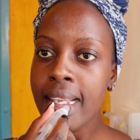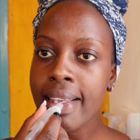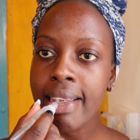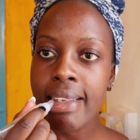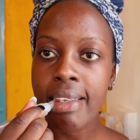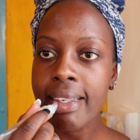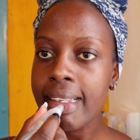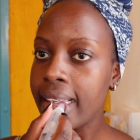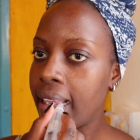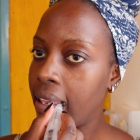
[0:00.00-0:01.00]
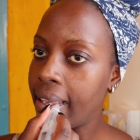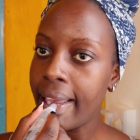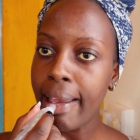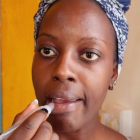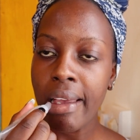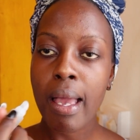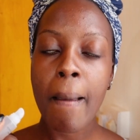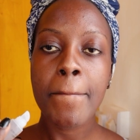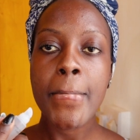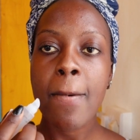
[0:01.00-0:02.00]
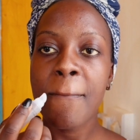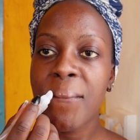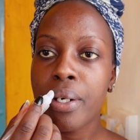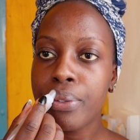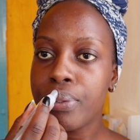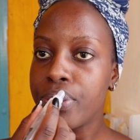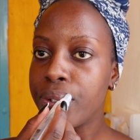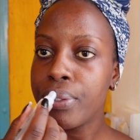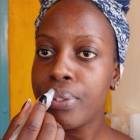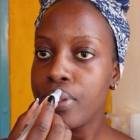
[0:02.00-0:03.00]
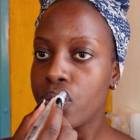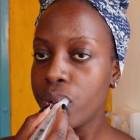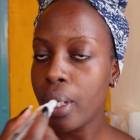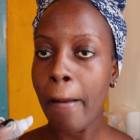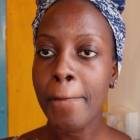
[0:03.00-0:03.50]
in order to keep them moist and so cute.